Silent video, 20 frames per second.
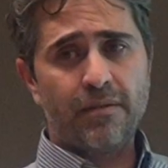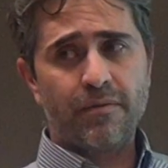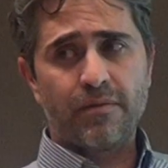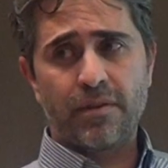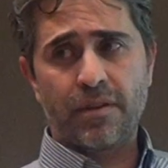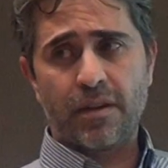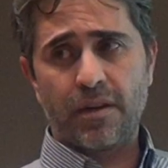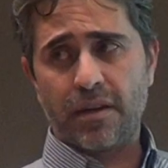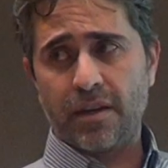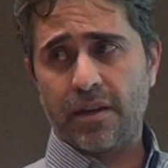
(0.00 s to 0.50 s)

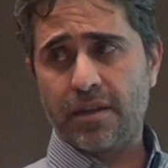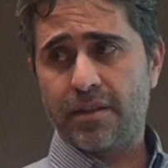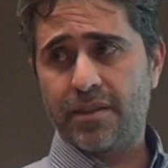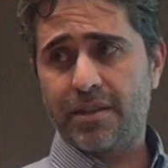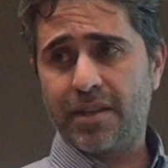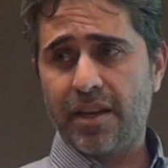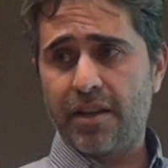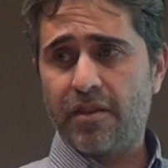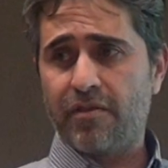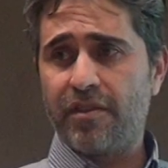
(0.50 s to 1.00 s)
a
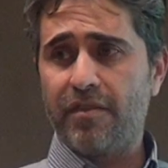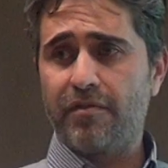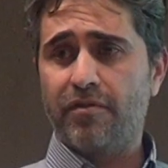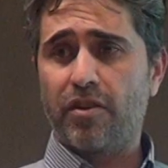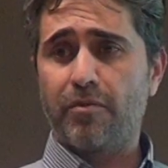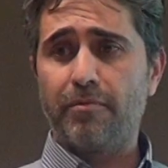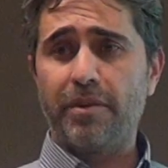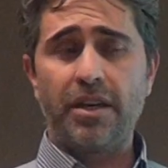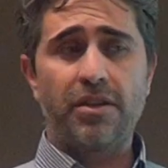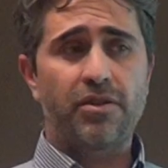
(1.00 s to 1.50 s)
set of
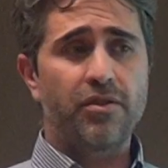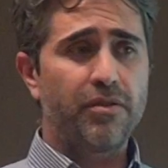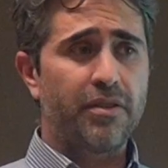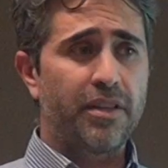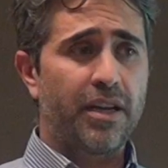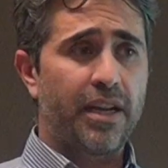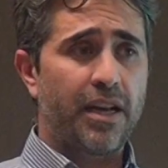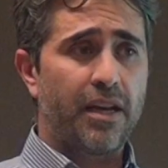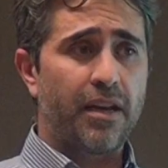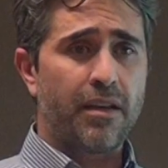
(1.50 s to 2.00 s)
information
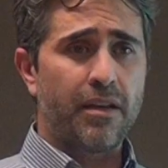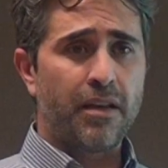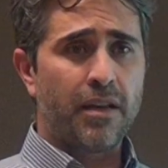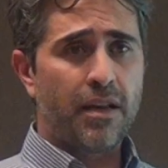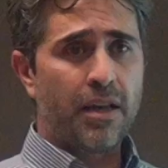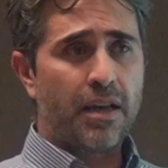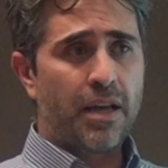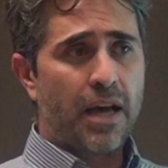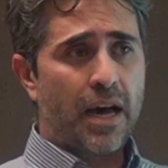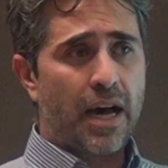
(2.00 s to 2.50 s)
that
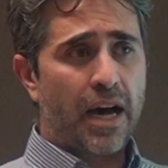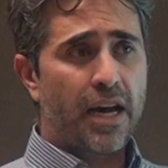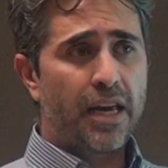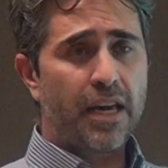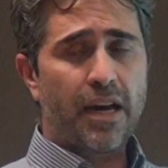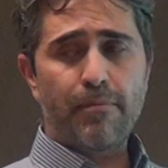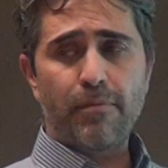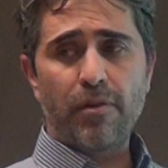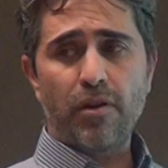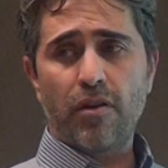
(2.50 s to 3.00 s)
I
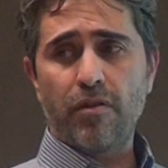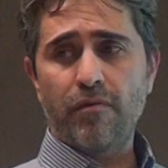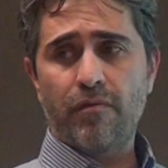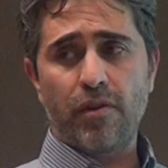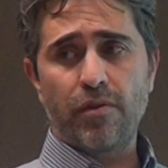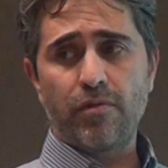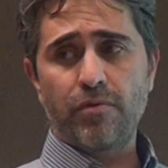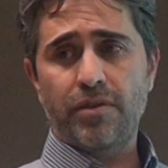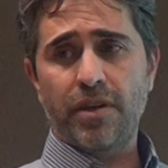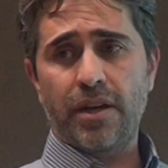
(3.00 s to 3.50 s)
upload
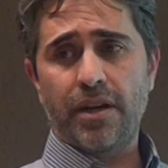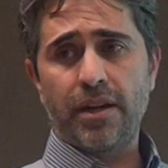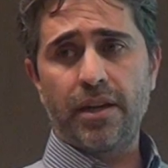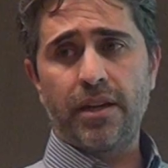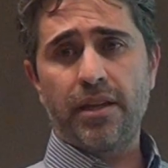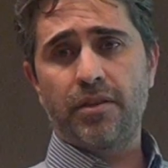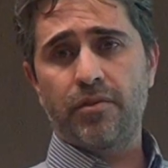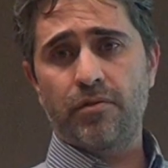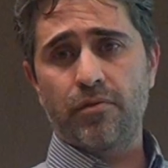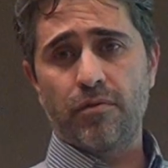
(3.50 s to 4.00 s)

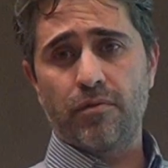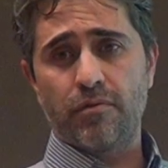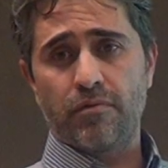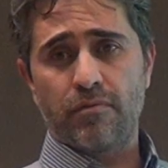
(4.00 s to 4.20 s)
voluntarily to